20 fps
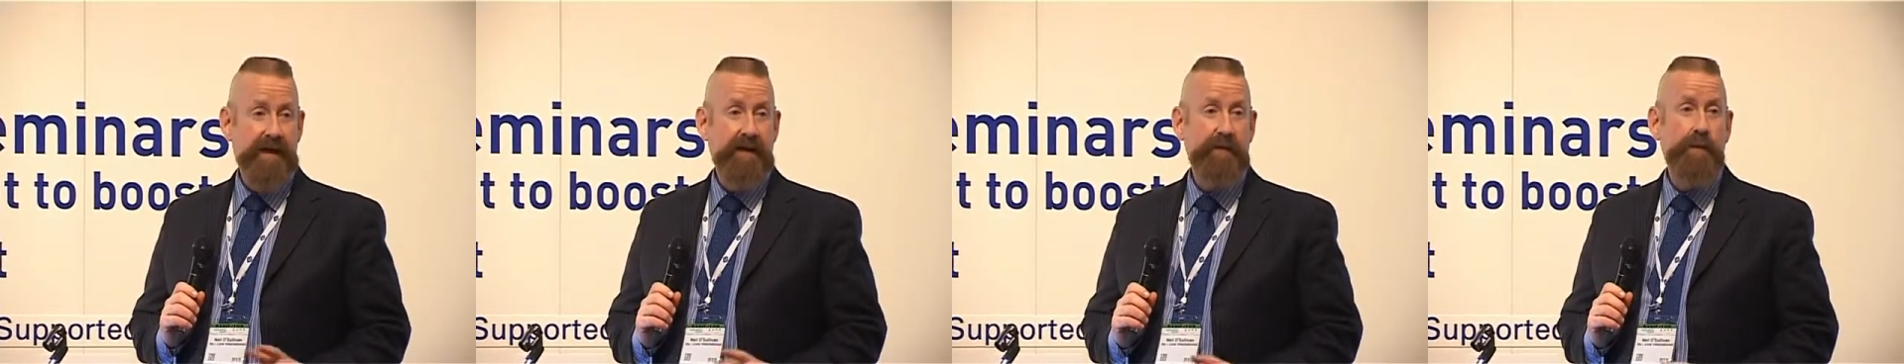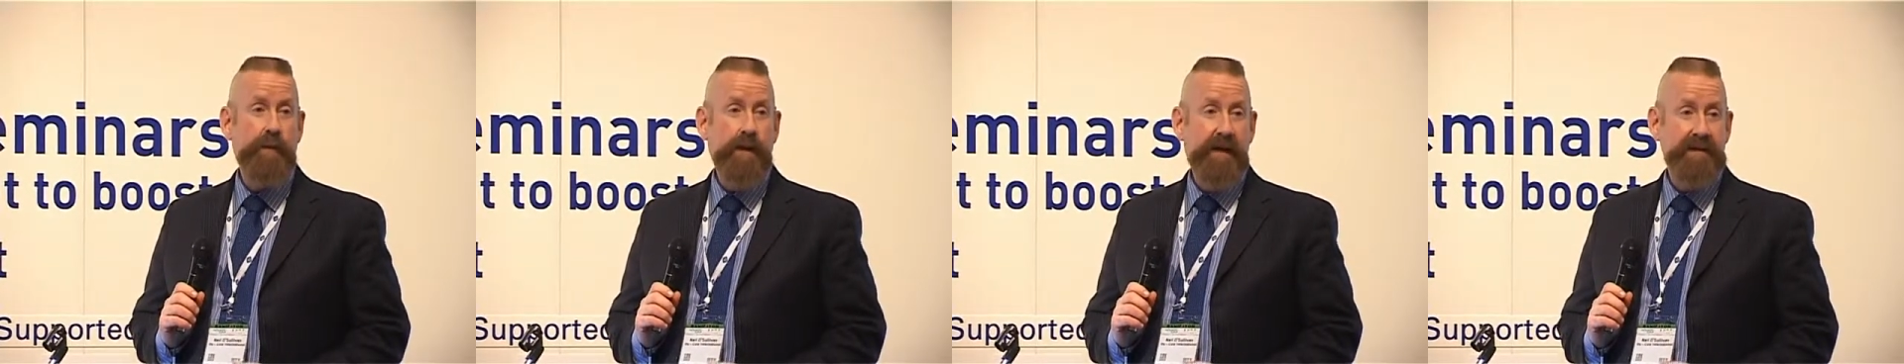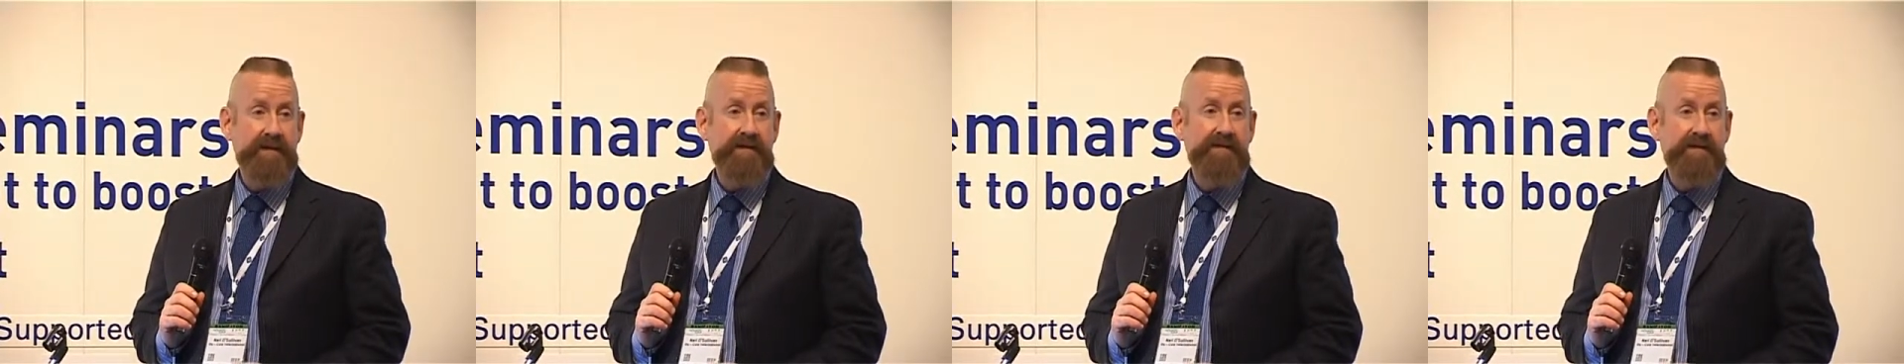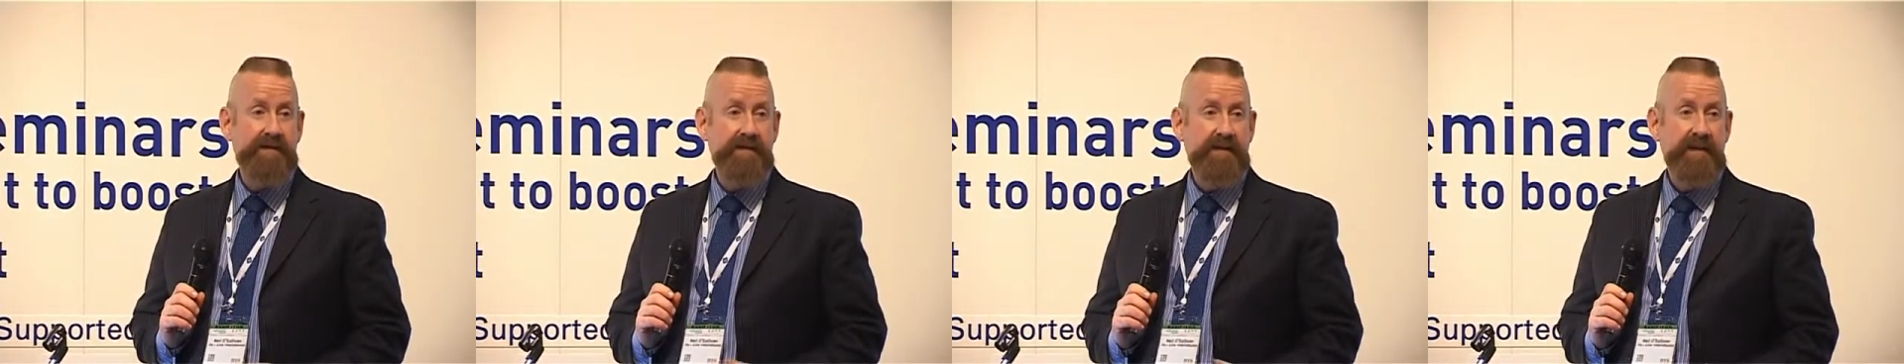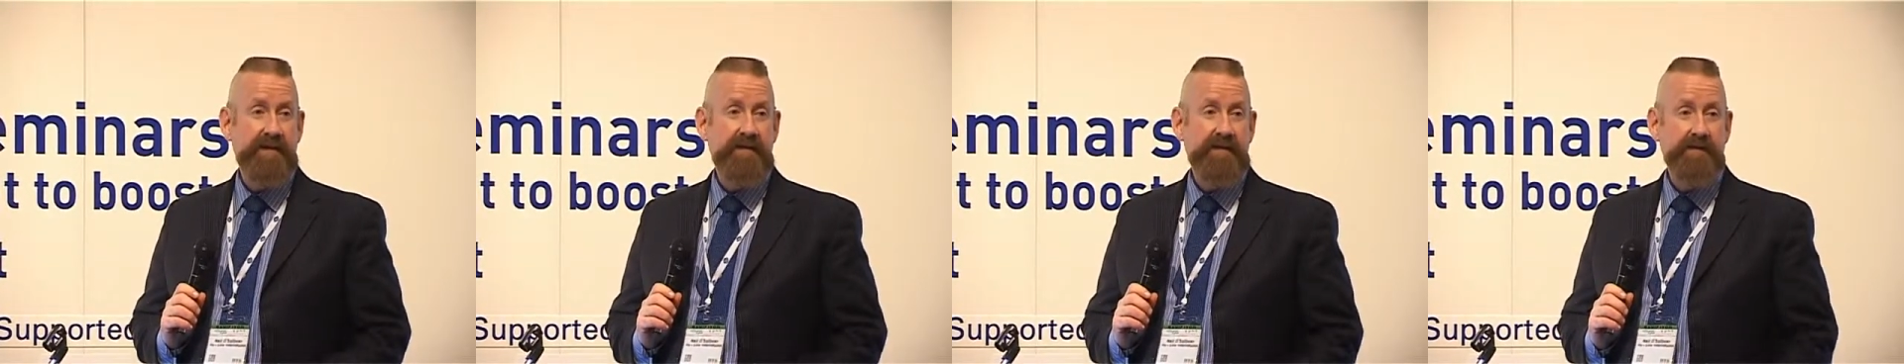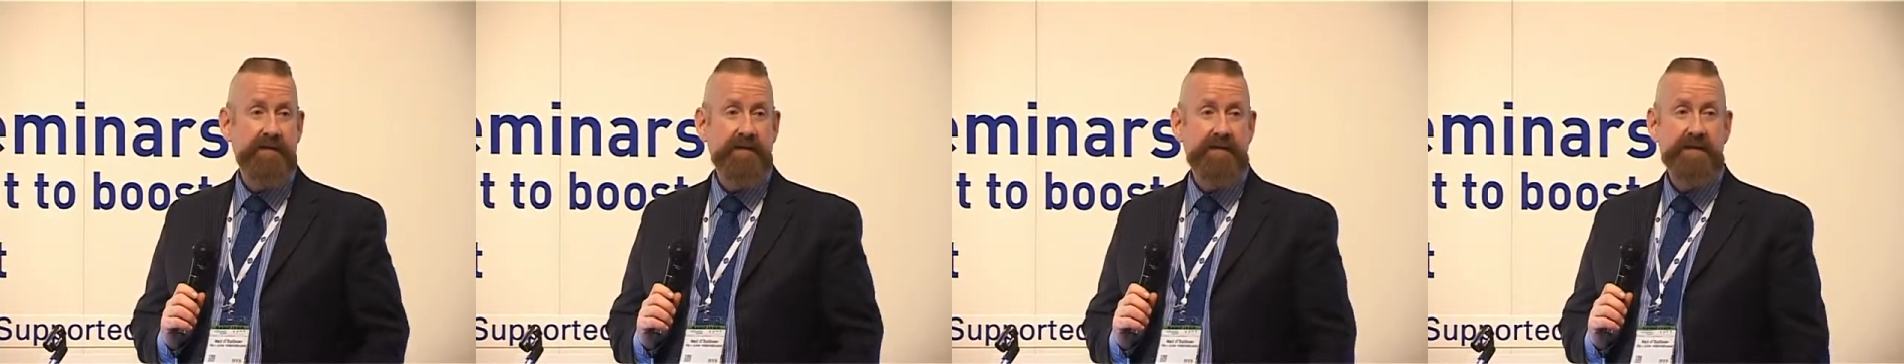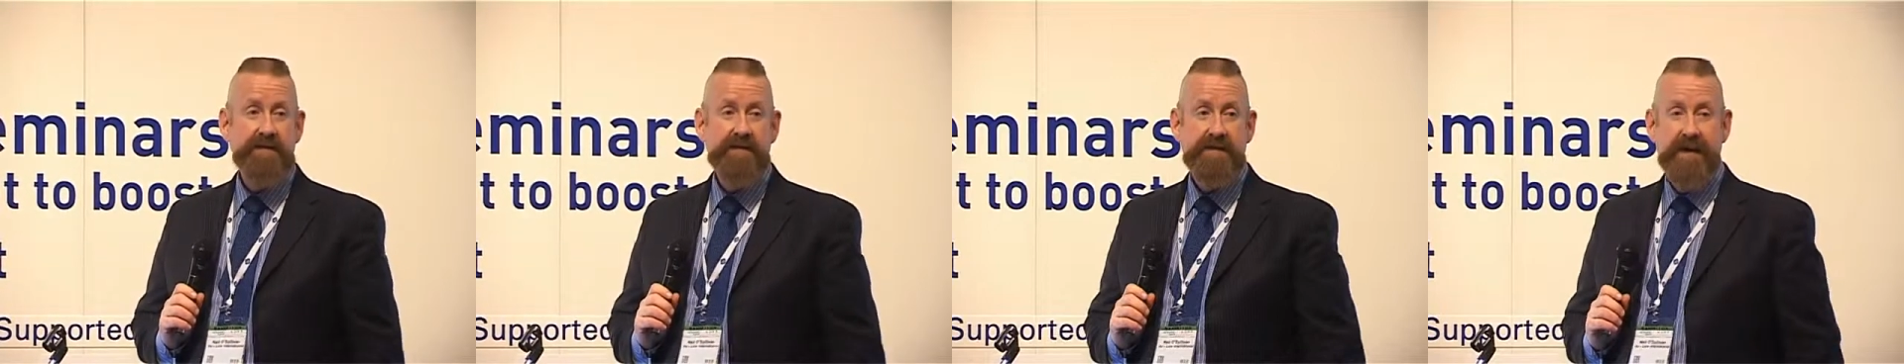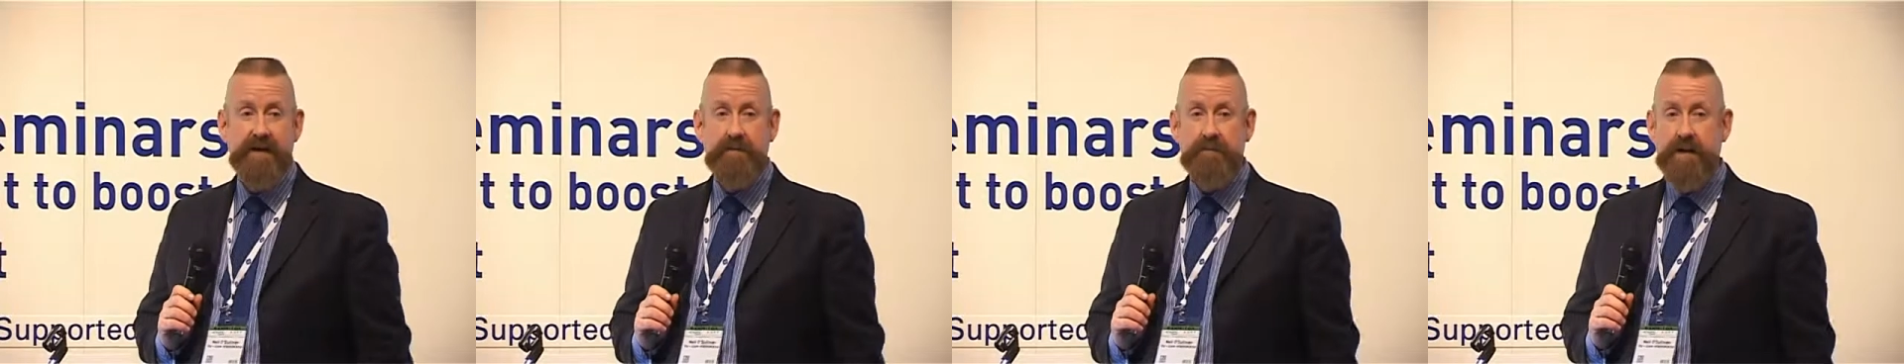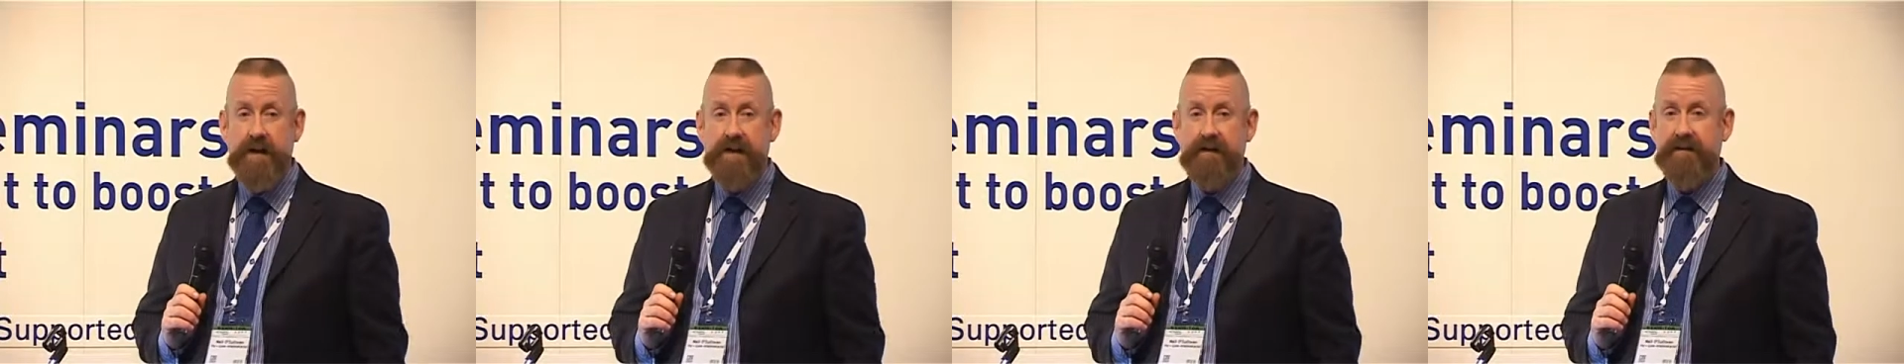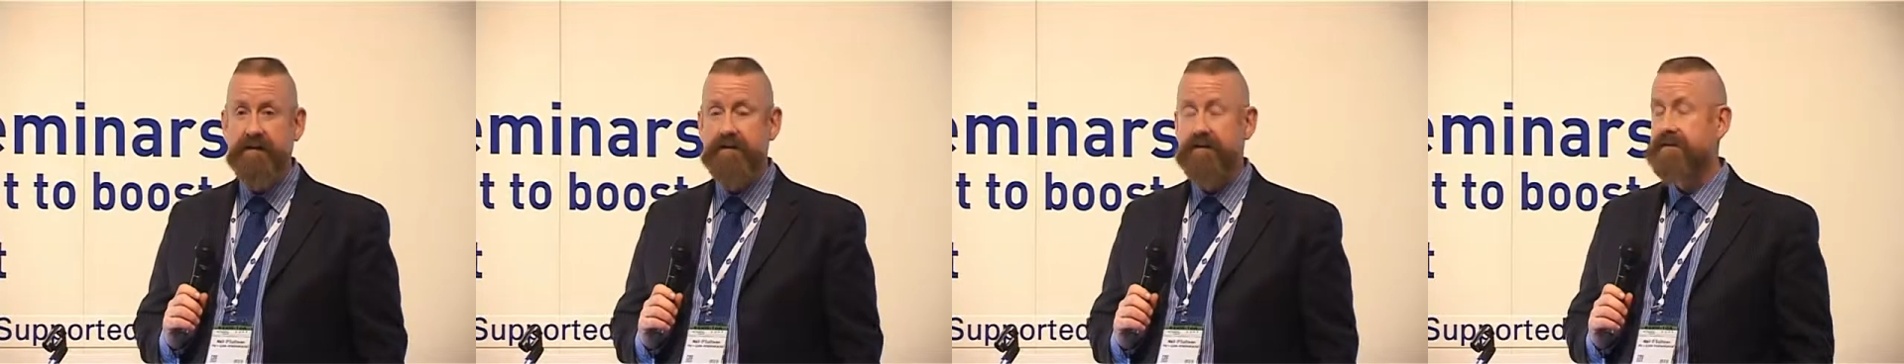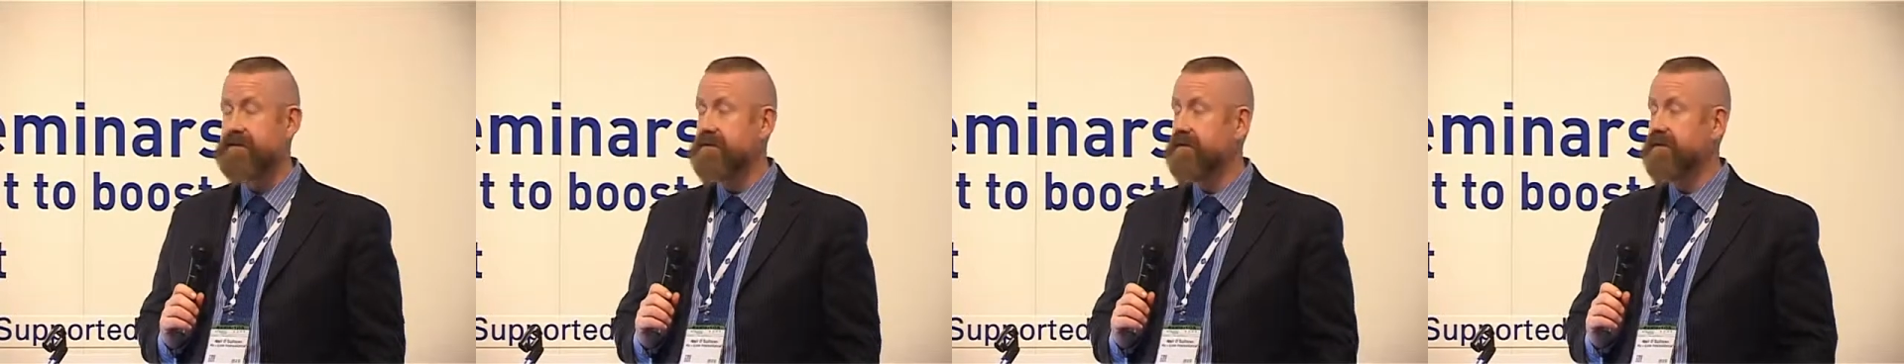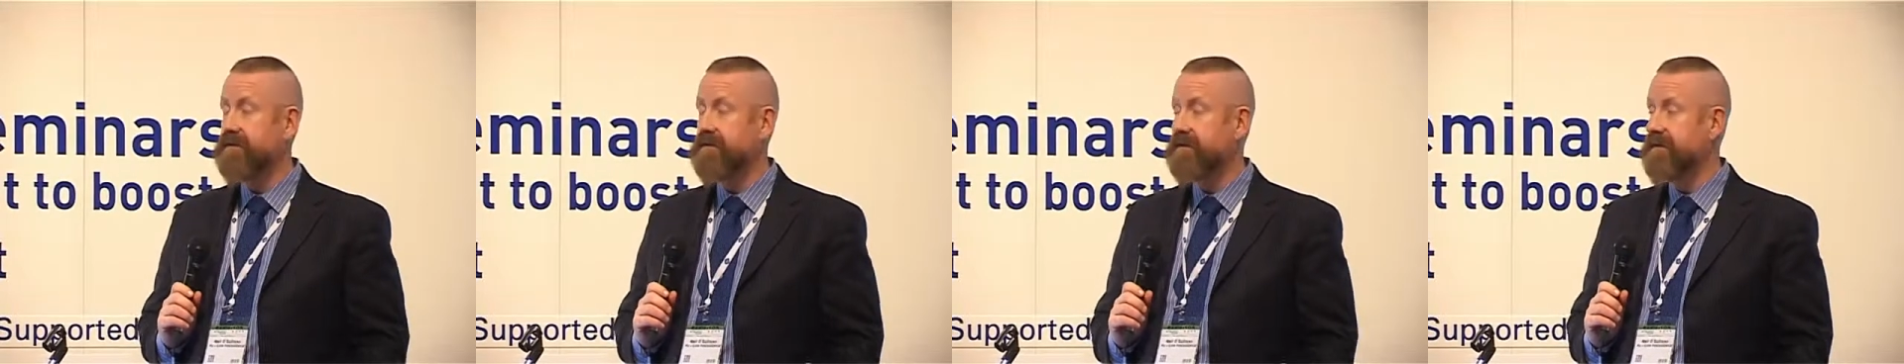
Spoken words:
and whites together in the same market. So